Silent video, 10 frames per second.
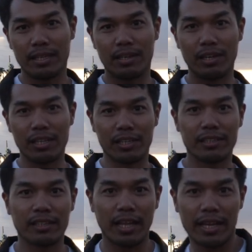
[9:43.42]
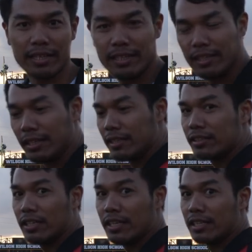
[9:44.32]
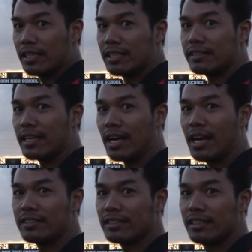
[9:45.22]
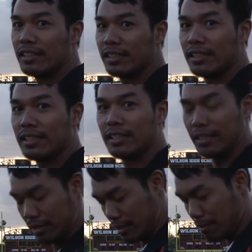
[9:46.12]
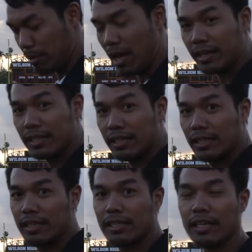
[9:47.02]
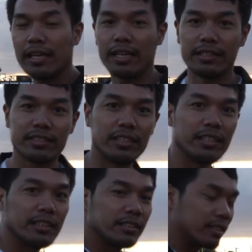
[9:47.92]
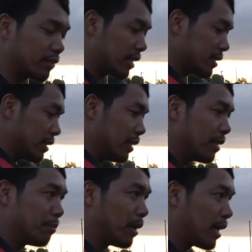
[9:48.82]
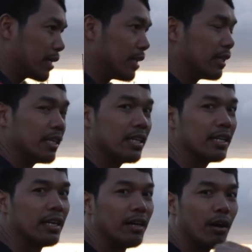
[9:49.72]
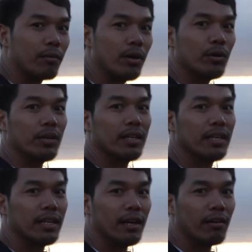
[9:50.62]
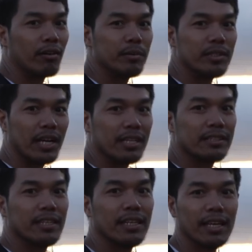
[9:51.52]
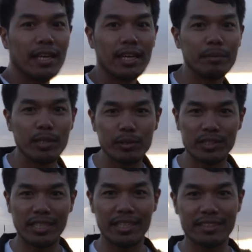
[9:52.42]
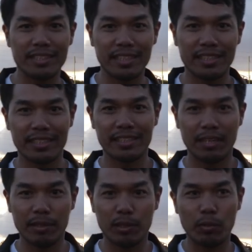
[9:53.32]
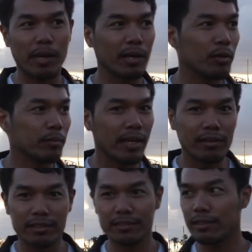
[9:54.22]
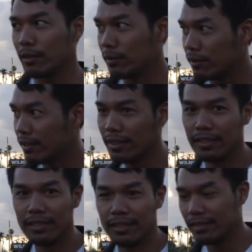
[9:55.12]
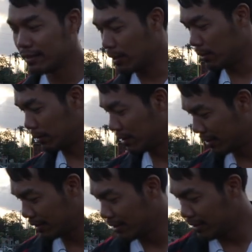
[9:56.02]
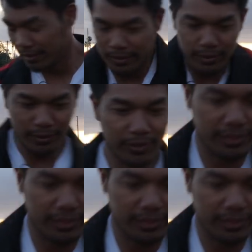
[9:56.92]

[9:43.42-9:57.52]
Earlier, like turning the Sennheiser, blocking, and then turning this direction and then blocking the road from you guys. Let me know what you guys think. I'm gonna go back home now because it's cold. Whew.